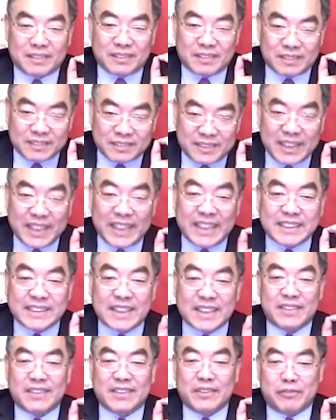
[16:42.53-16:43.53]
These
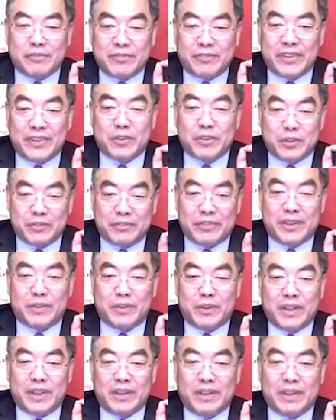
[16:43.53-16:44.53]
are the very,
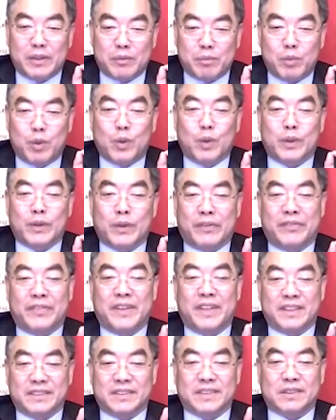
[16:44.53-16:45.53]
very important
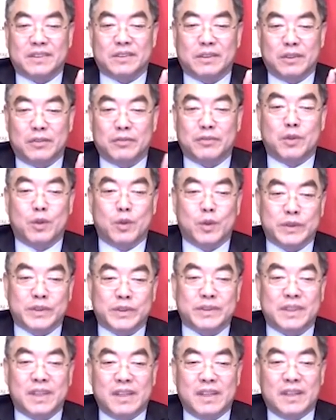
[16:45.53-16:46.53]
things. Of
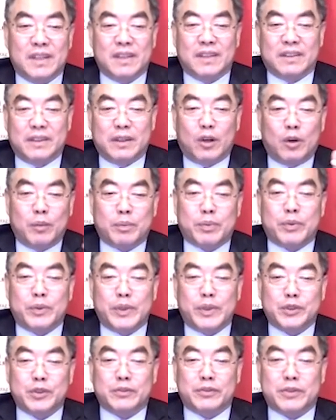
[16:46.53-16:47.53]
course, the
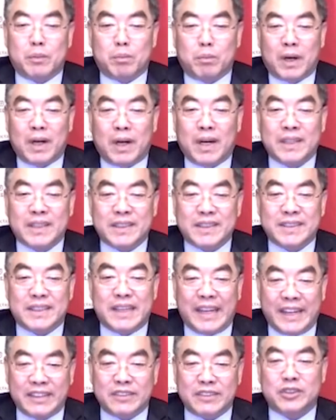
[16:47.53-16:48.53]
operation of the market
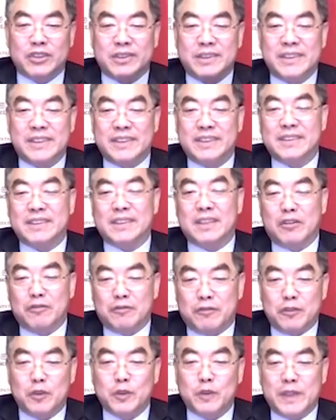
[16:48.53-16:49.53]
entities,
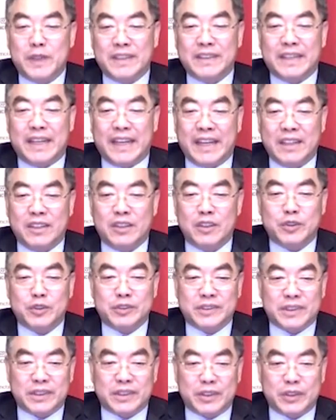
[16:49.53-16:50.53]
food and energy
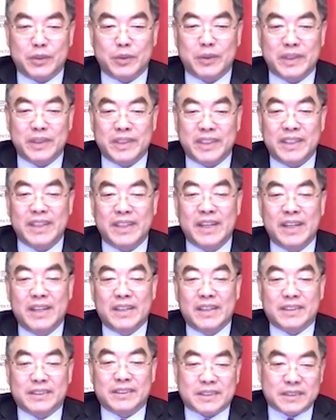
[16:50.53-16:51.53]
security,
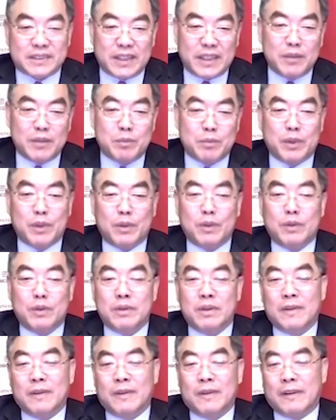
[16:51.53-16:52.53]

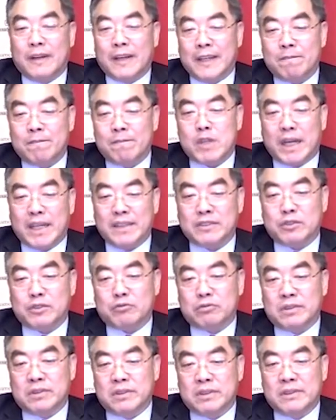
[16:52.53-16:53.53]
stable
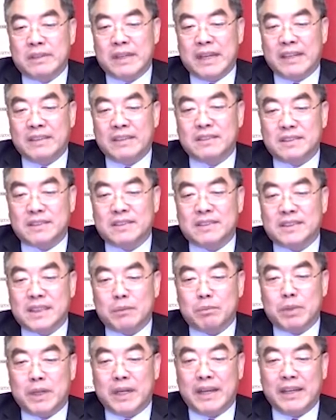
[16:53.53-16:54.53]
industrial and
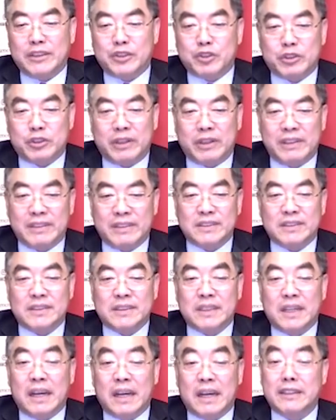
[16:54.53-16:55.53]
supply
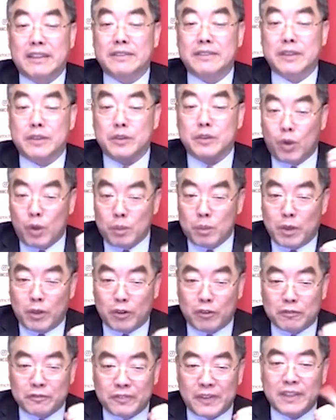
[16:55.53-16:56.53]
chains, and the normal
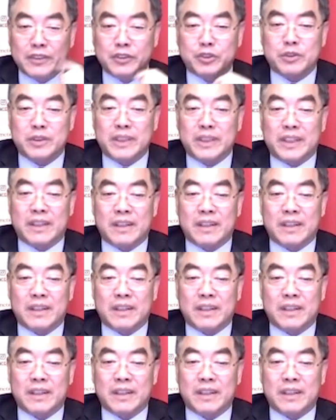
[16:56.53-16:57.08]
functioning